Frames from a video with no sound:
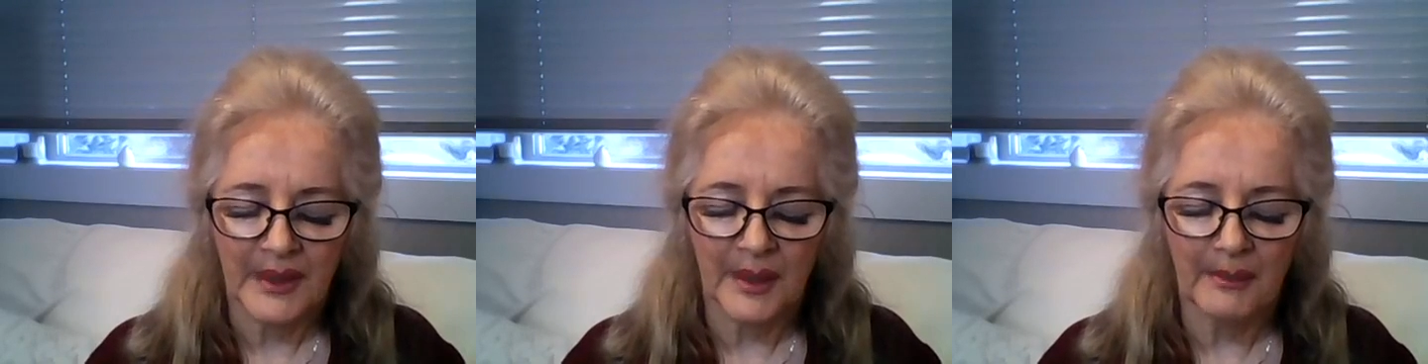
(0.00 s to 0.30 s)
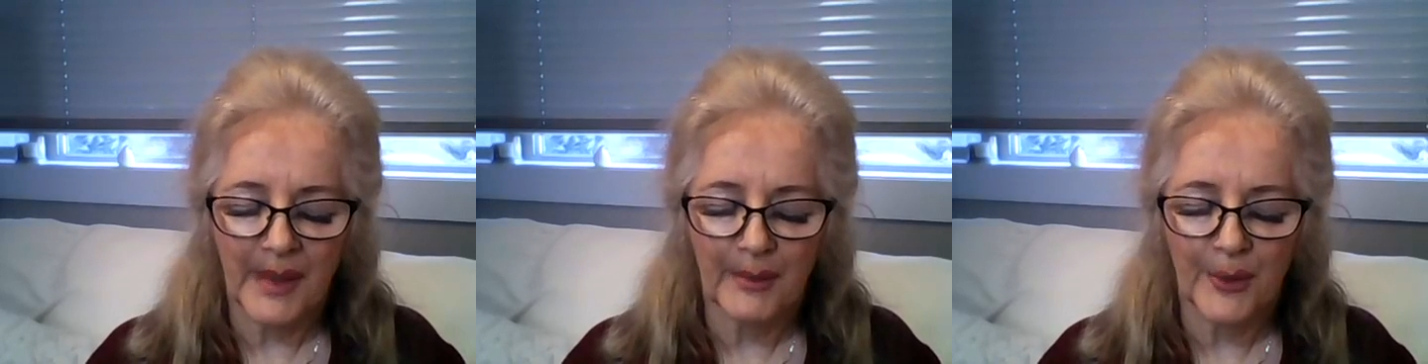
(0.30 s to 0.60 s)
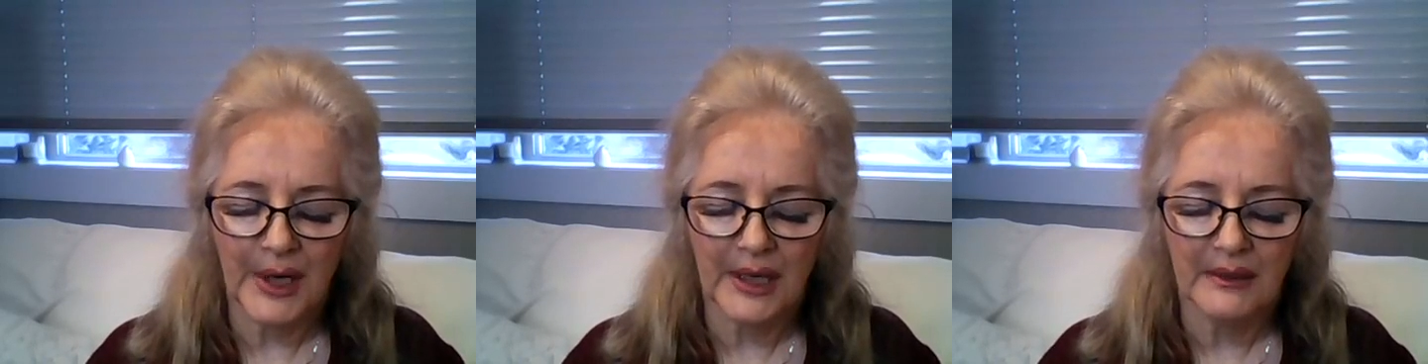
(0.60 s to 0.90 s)
a
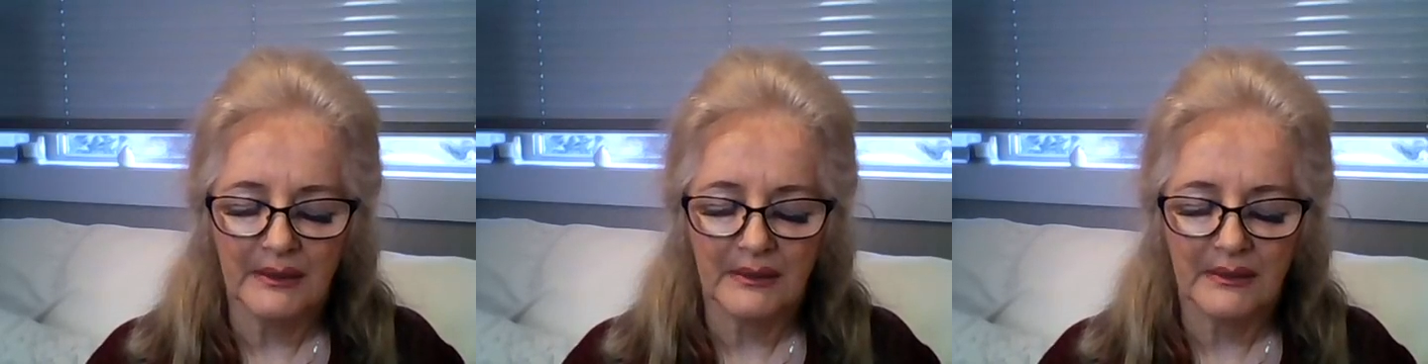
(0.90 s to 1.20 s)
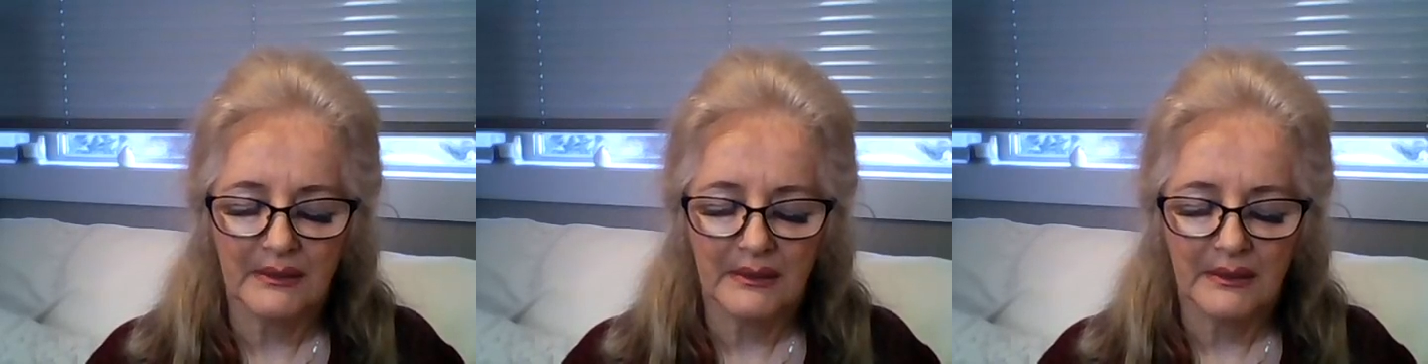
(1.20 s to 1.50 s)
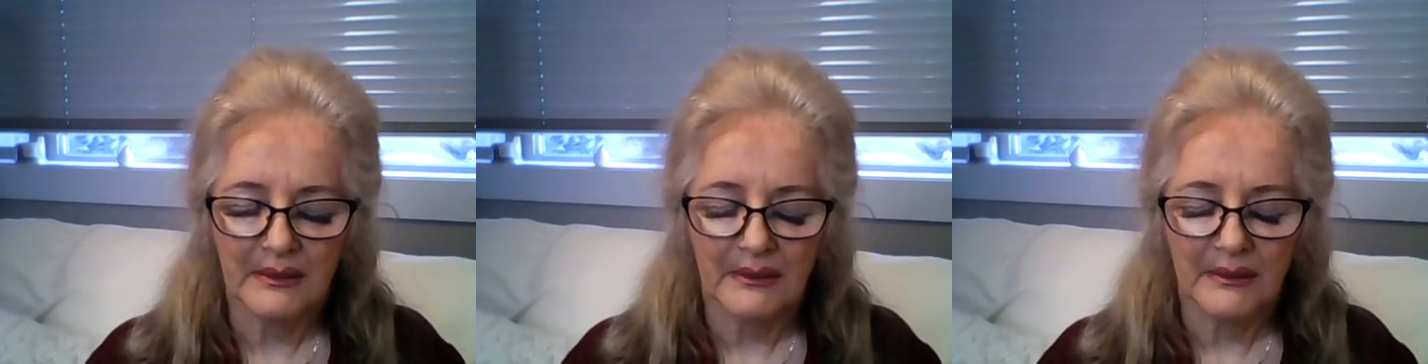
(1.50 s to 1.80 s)
memory
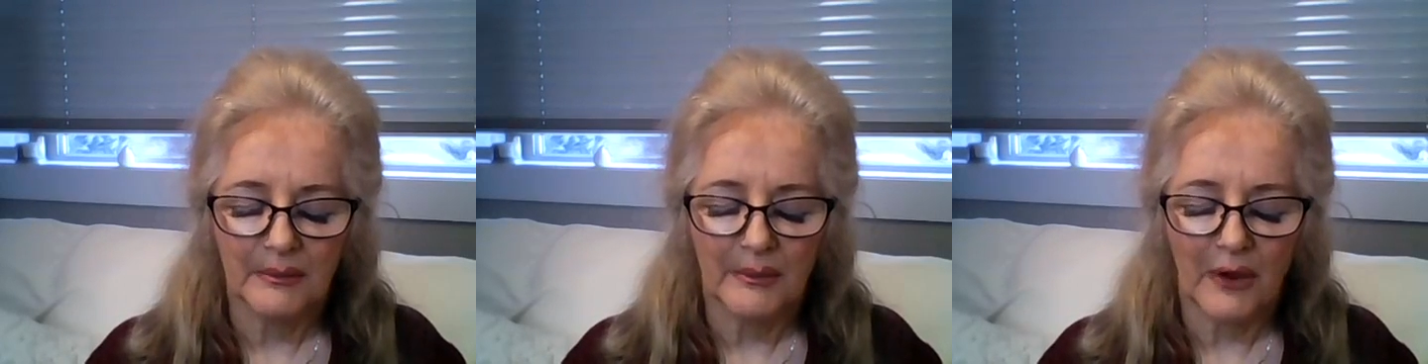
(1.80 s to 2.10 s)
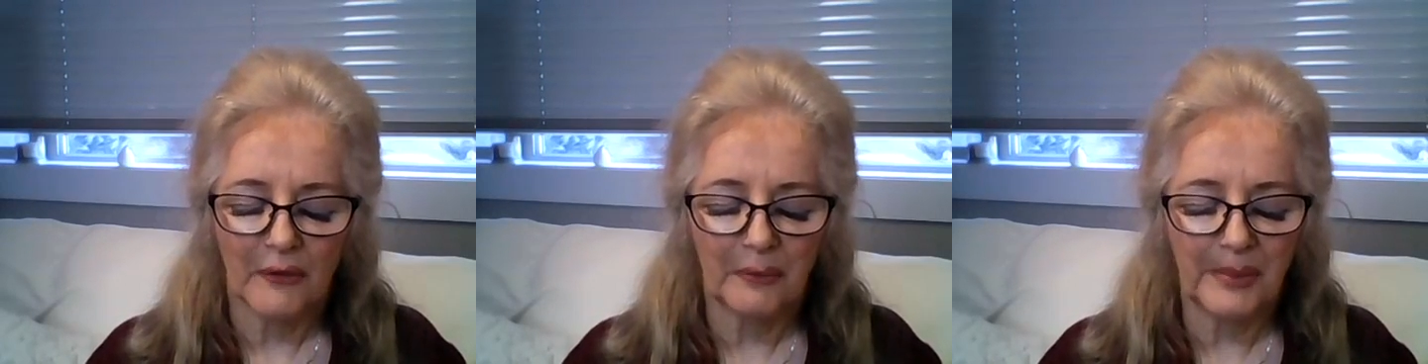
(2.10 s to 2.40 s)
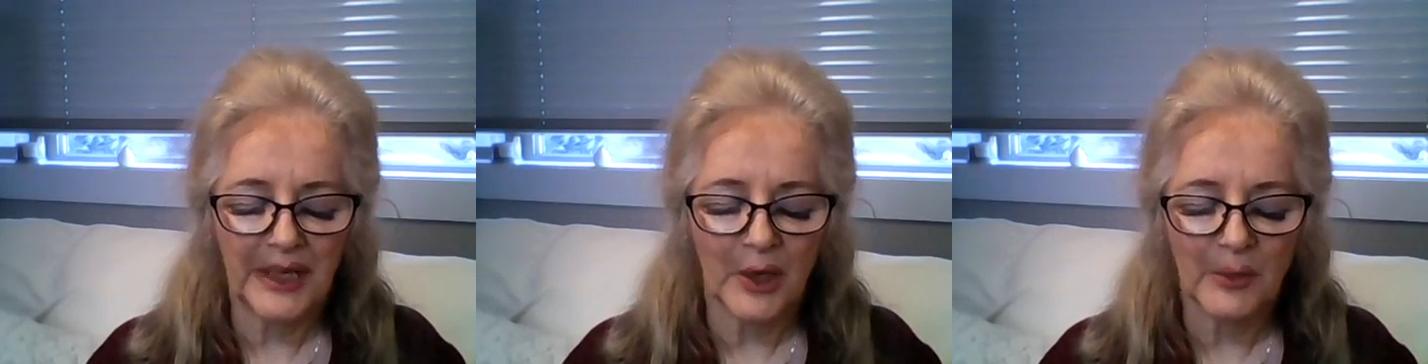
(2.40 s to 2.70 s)
of
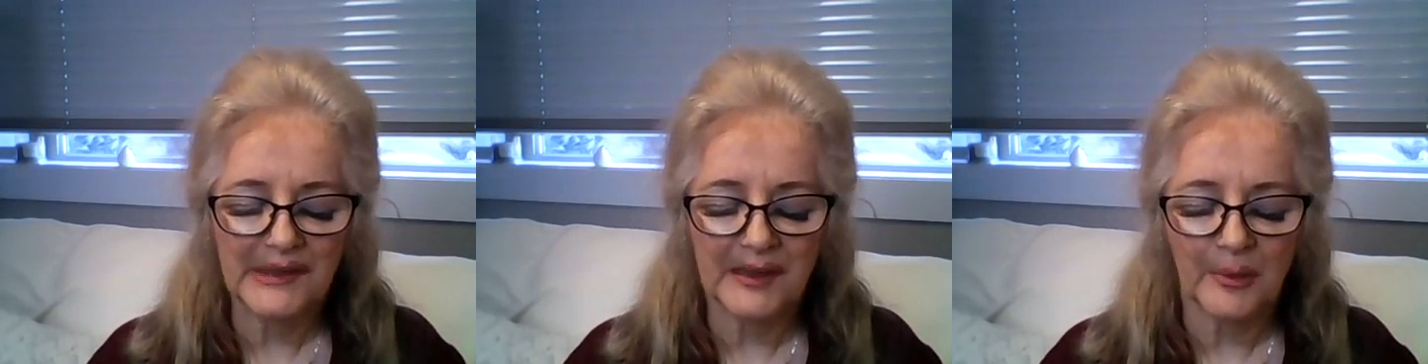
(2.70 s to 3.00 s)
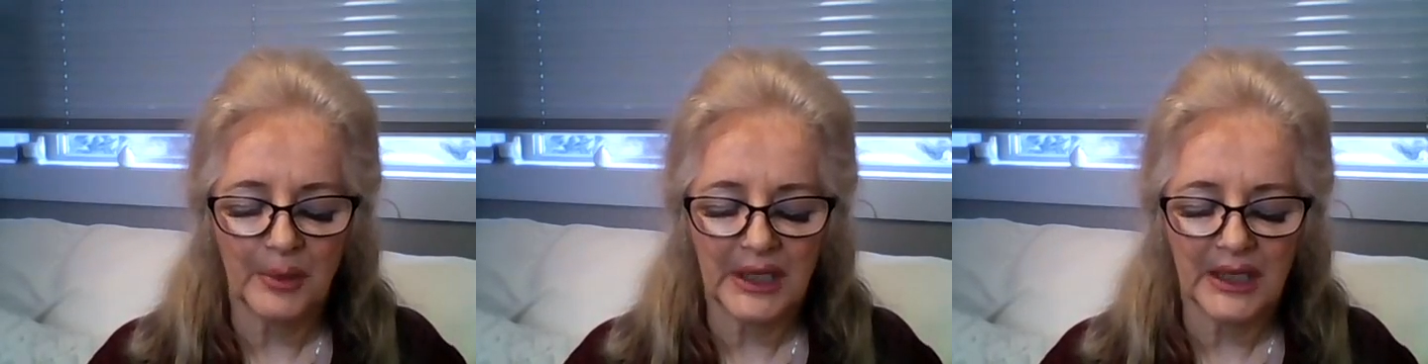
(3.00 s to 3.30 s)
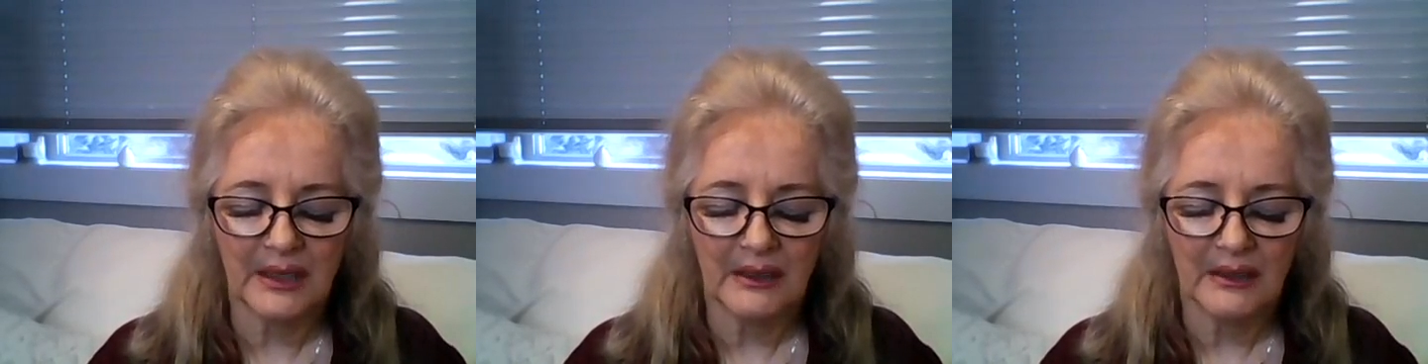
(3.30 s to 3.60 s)
being with
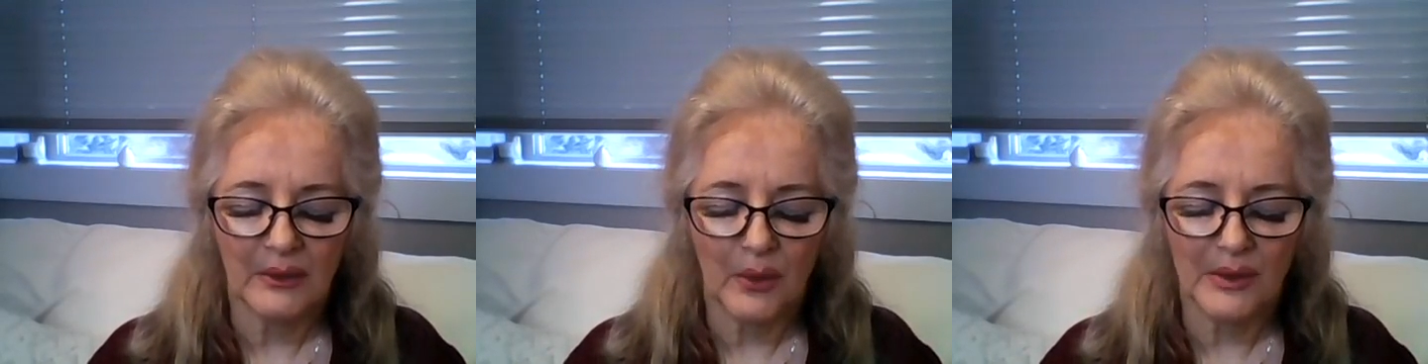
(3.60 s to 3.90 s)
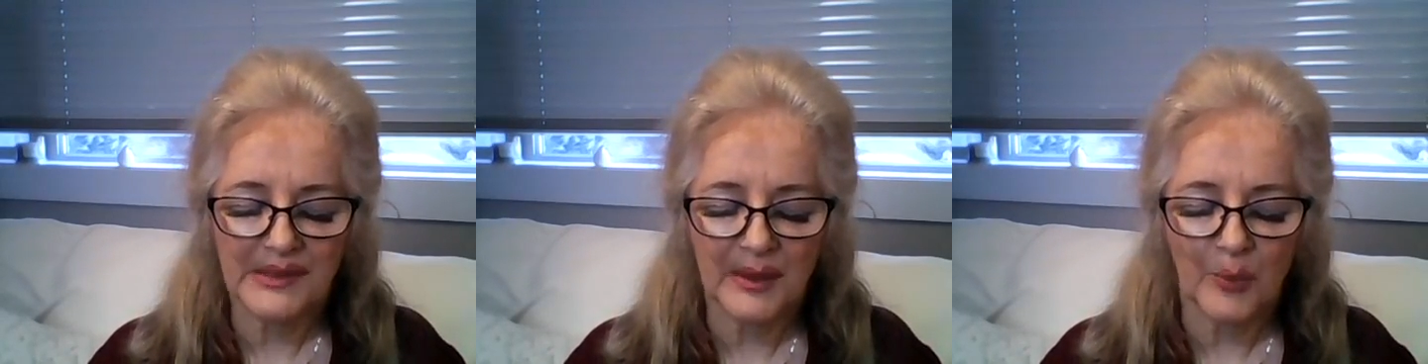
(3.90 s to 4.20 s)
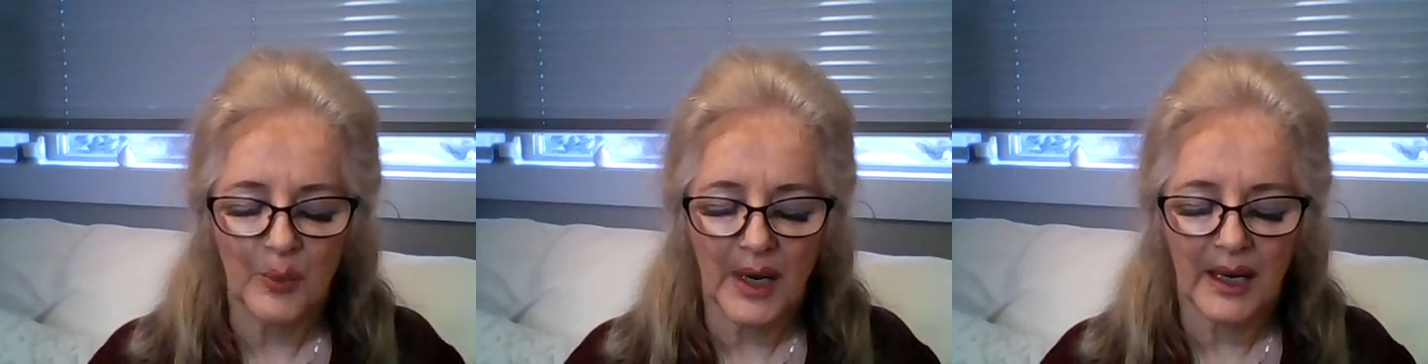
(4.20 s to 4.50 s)
somebody or
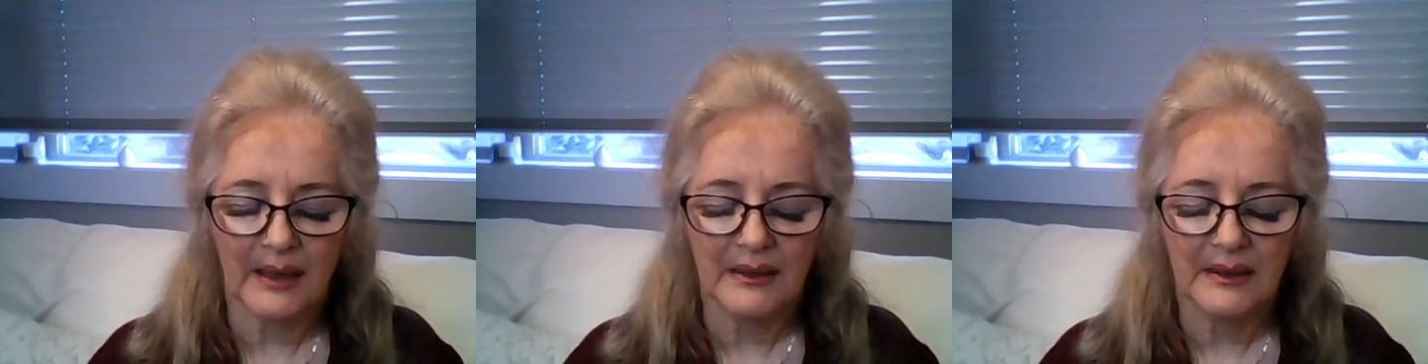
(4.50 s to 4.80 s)
somewhere,